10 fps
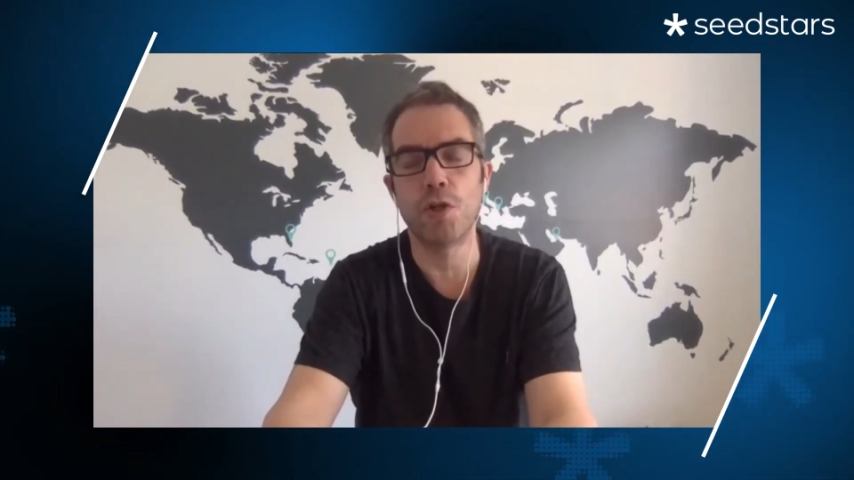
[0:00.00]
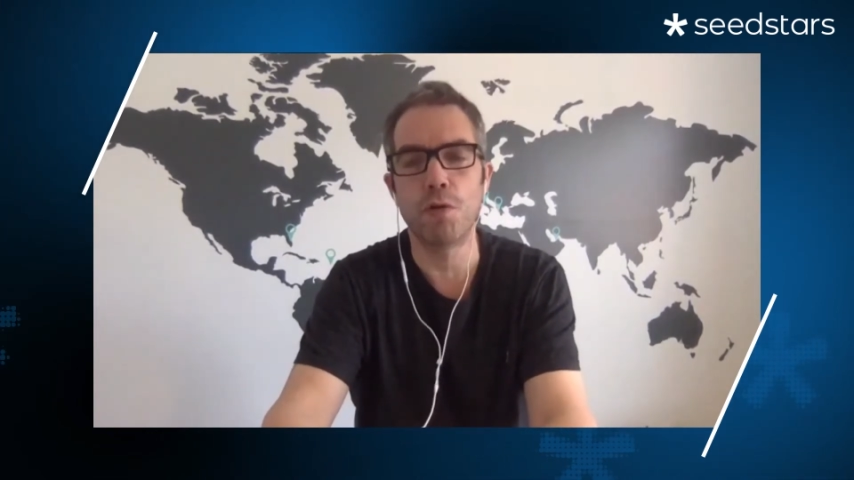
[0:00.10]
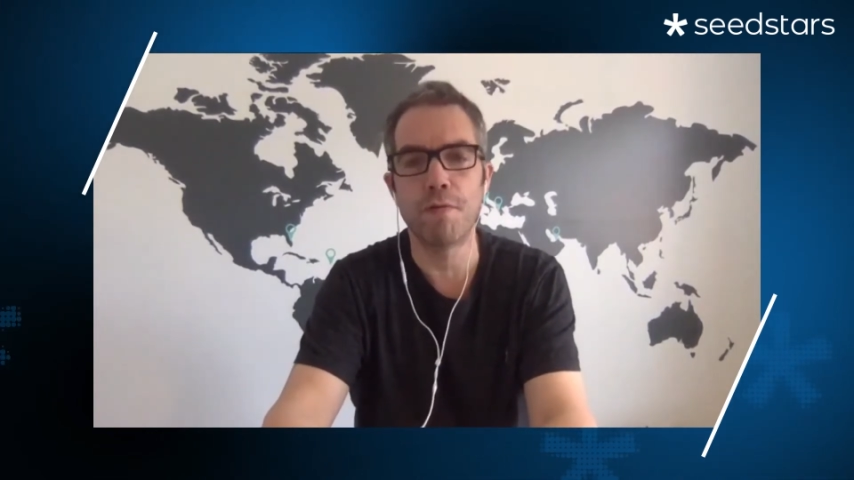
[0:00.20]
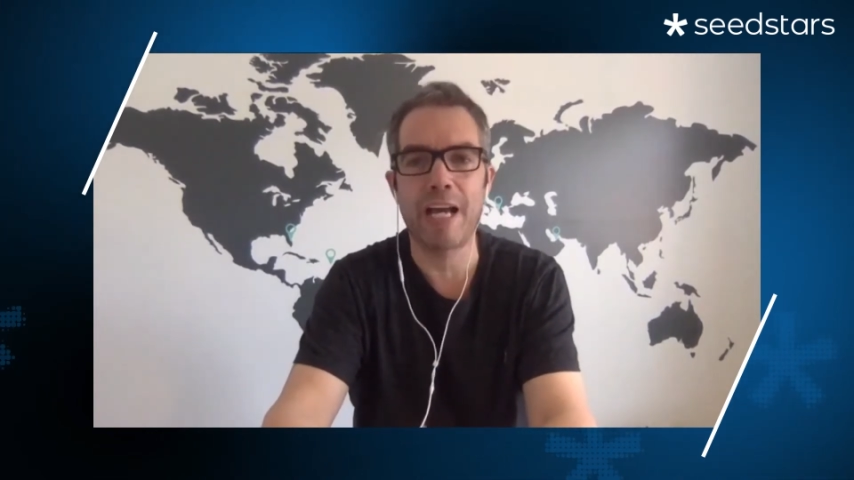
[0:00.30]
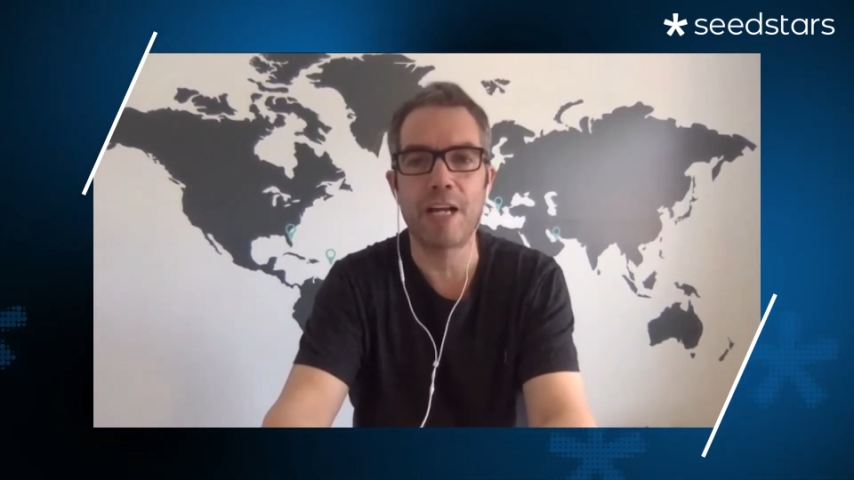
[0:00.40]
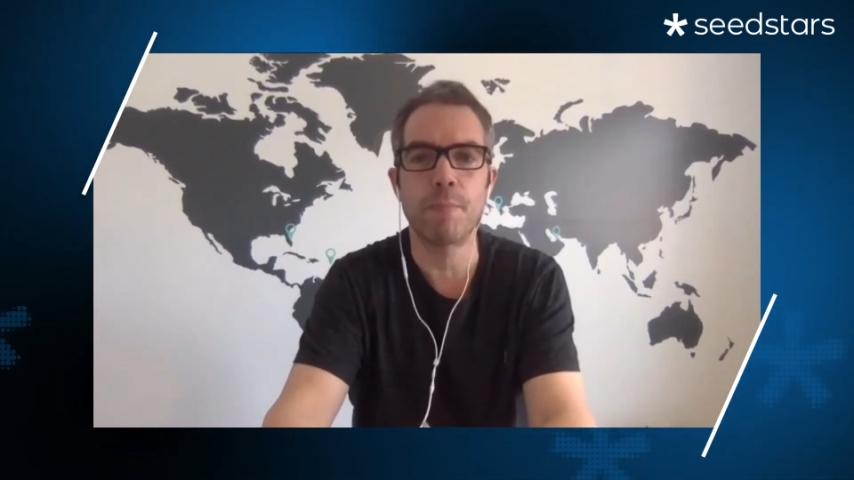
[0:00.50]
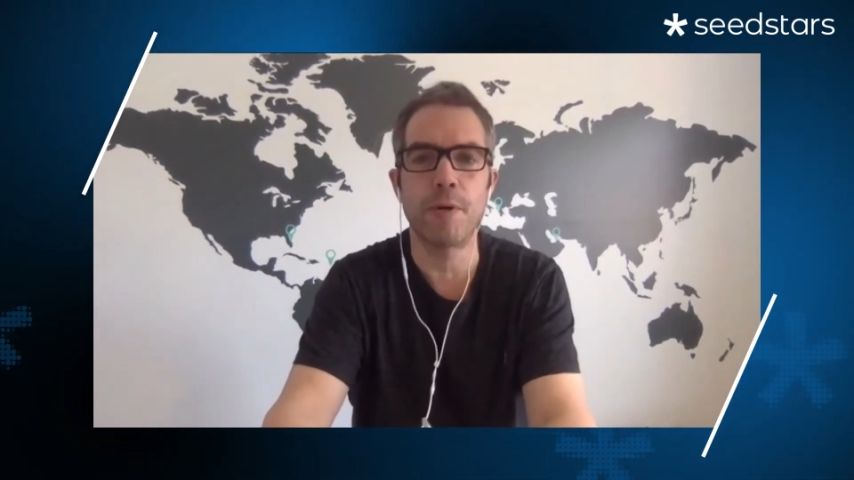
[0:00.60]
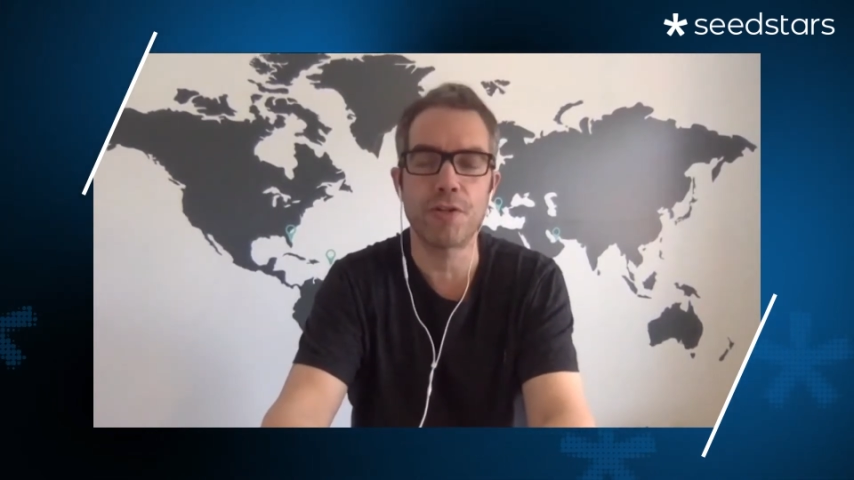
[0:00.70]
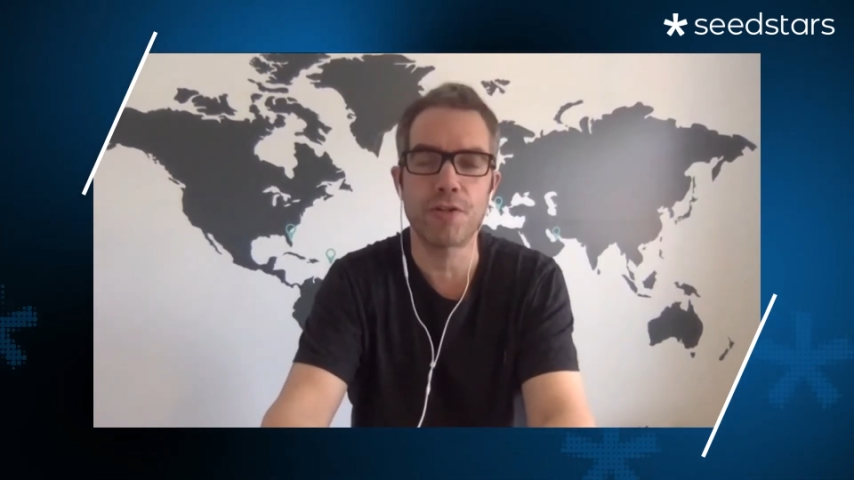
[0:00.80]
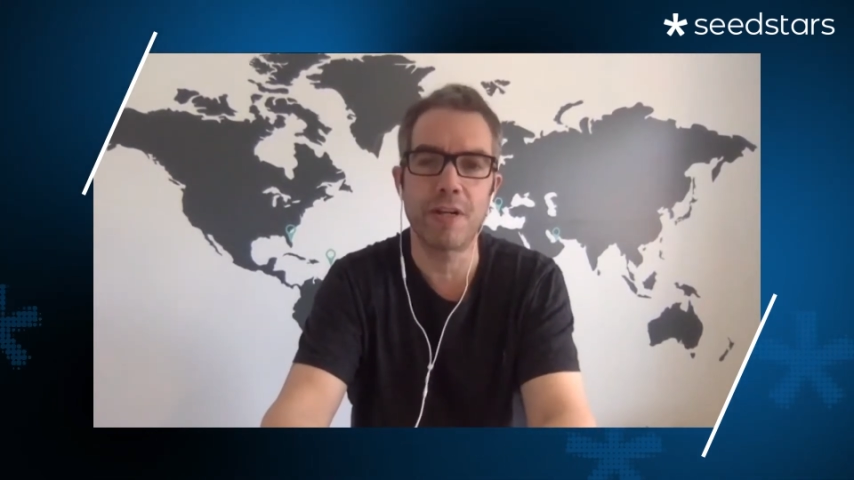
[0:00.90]
you've had
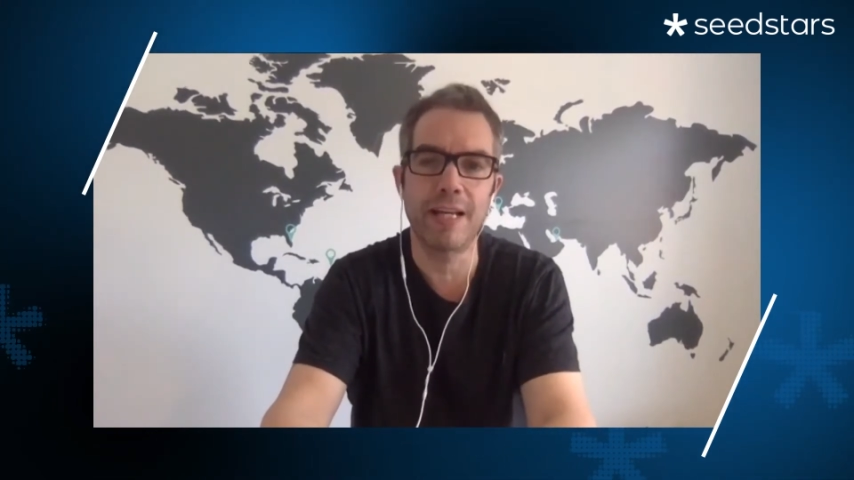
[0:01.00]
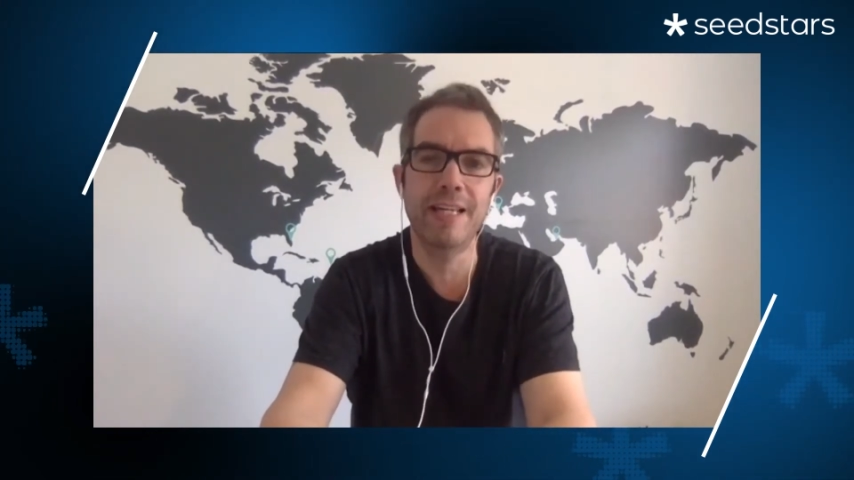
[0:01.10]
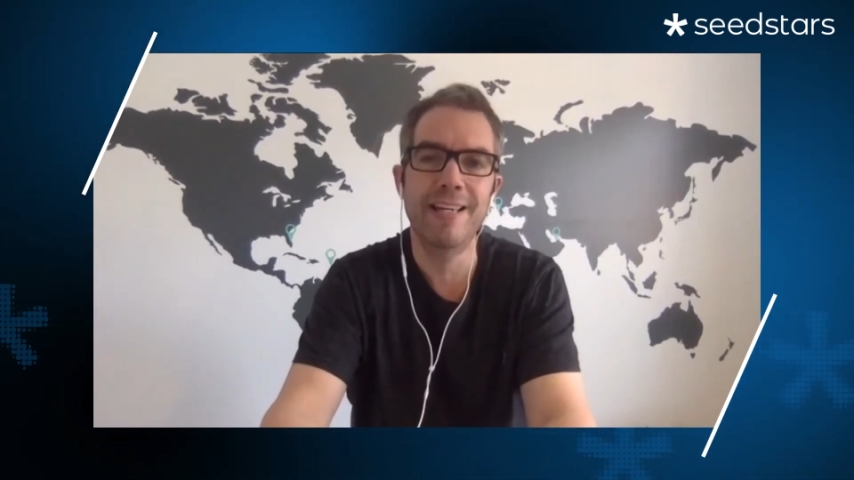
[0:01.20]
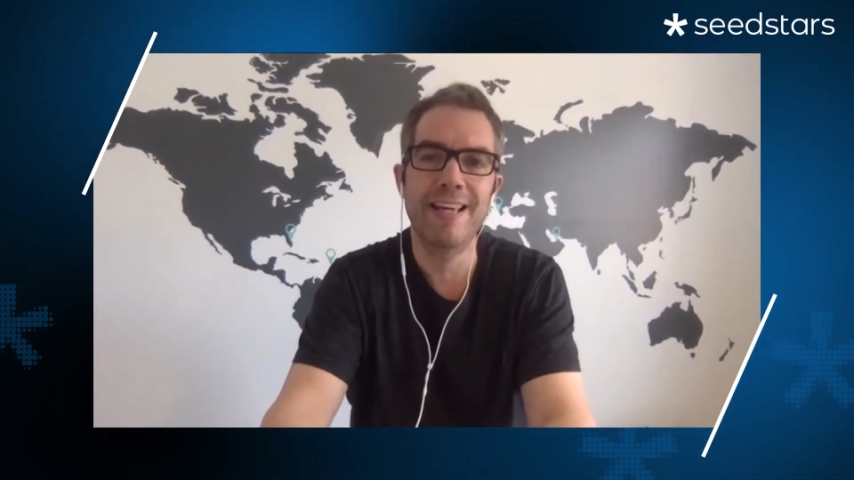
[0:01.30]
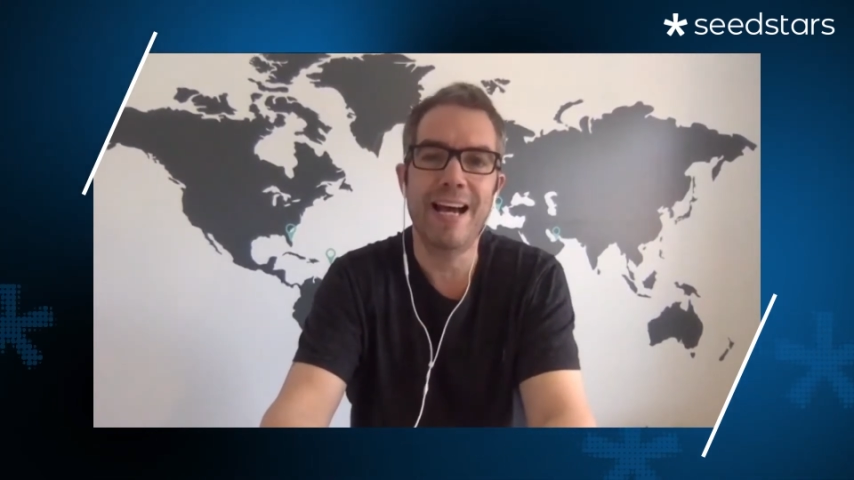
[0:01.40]
personally